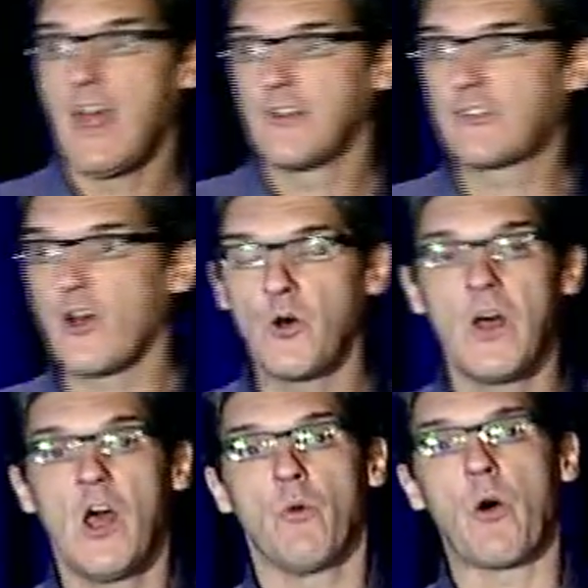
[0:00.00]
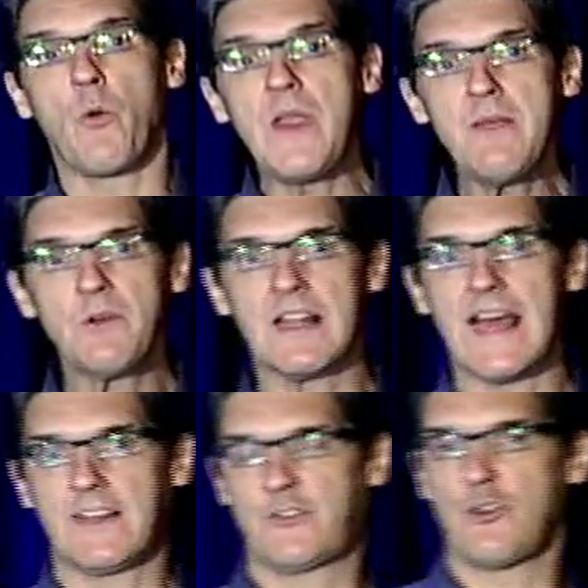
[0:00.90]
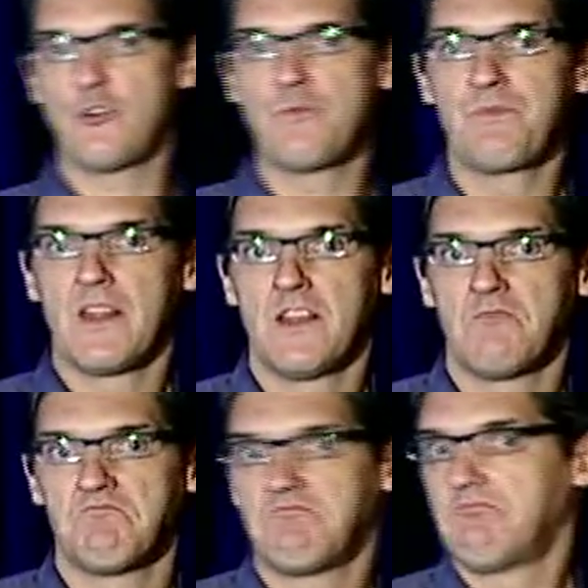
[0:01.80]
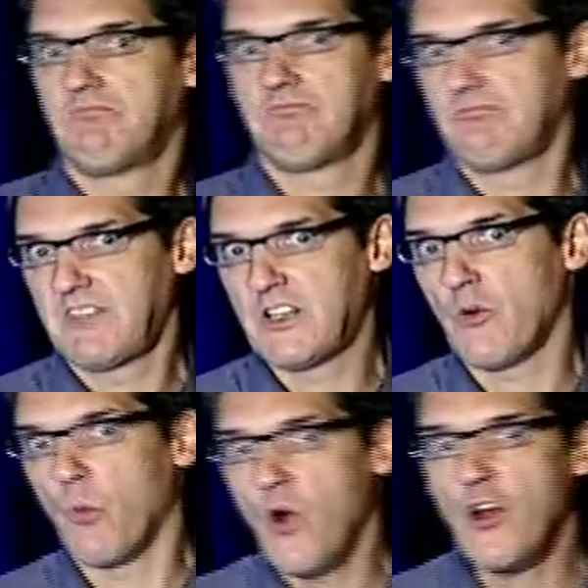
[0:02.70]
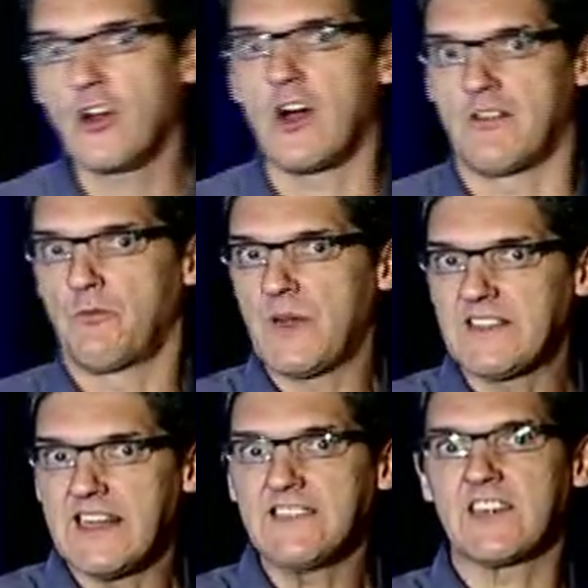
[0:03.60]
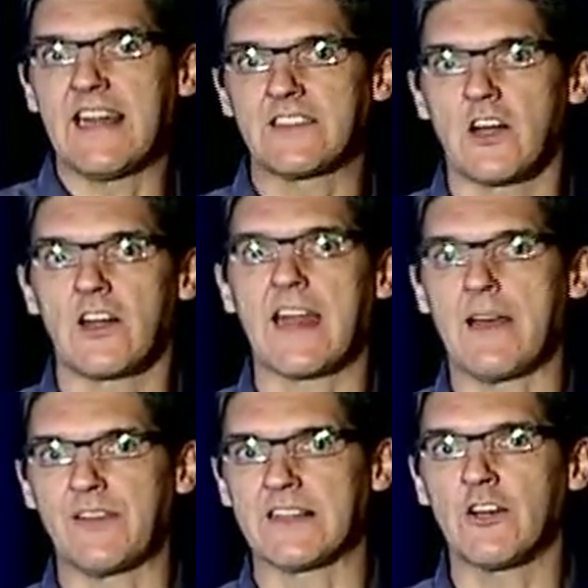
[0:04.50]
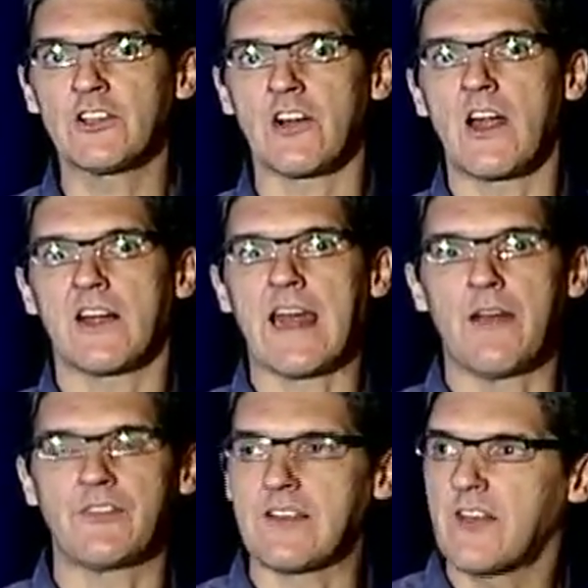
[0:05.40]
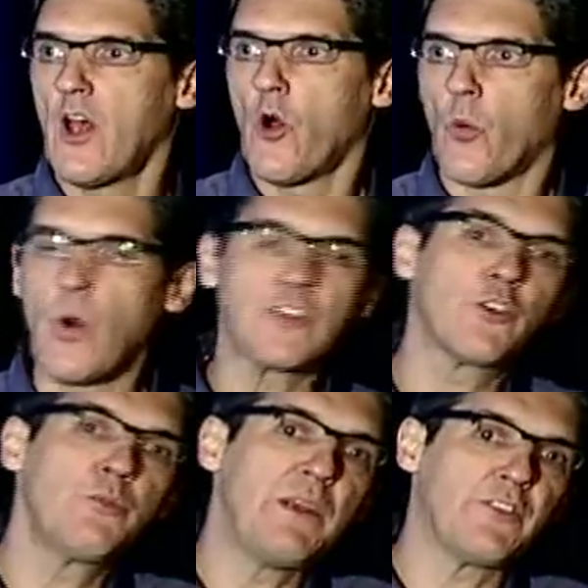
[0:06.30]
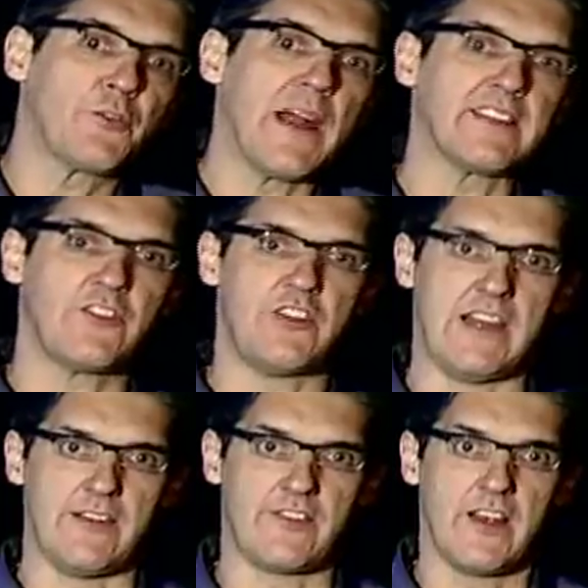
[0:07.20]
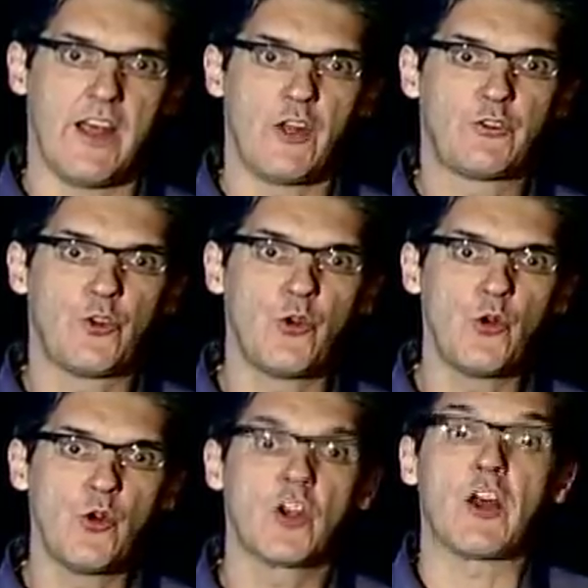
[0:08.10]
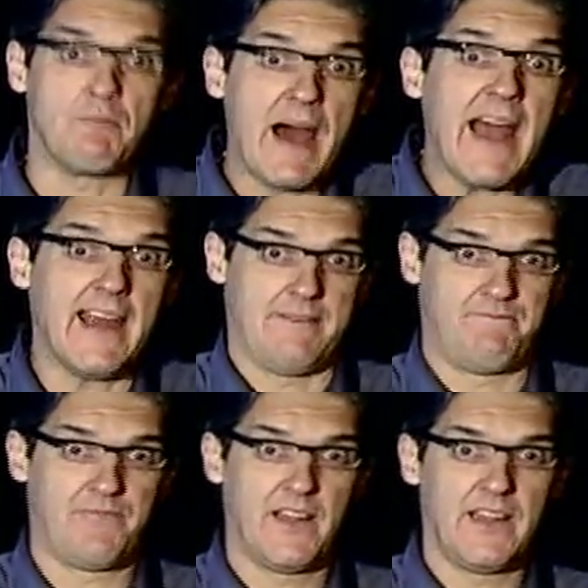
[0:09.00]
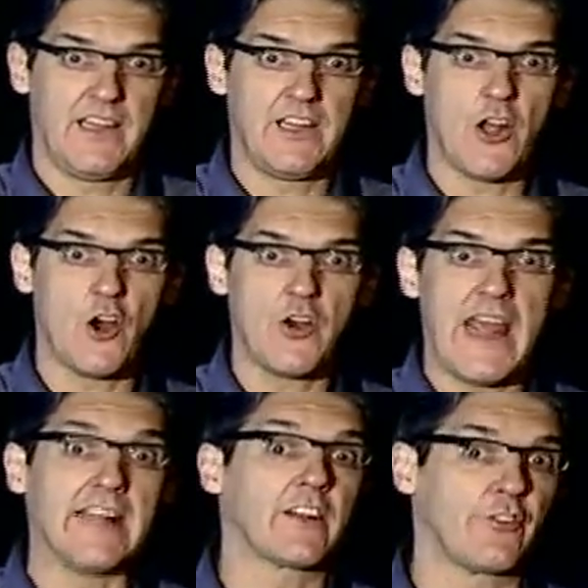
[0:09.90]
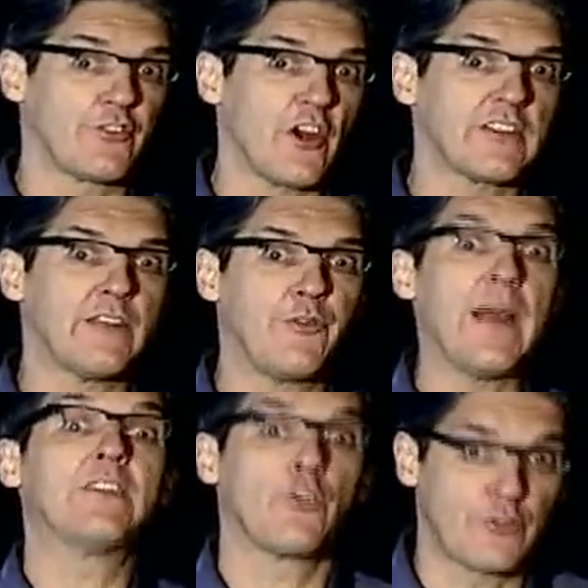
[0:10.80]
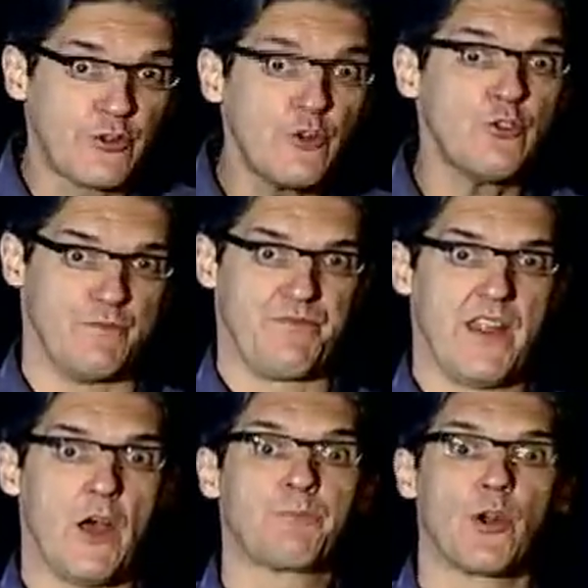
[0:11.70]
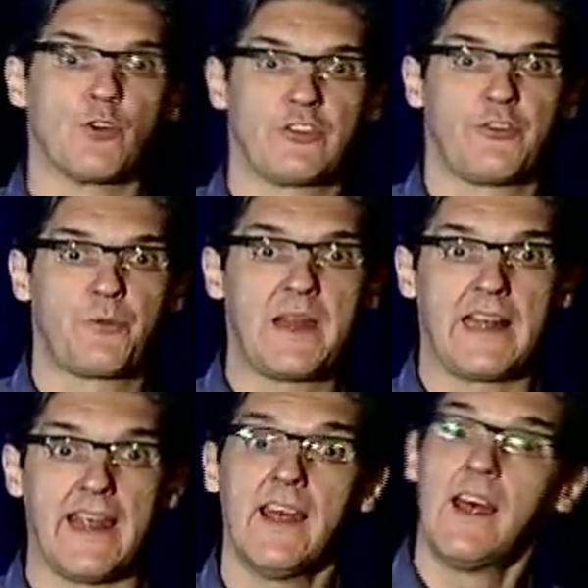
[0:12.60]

So what we would like to you know, work on with the Internet Archive and other archives is what could be strategies to combine, you know, in a constructive way, those two approaches really.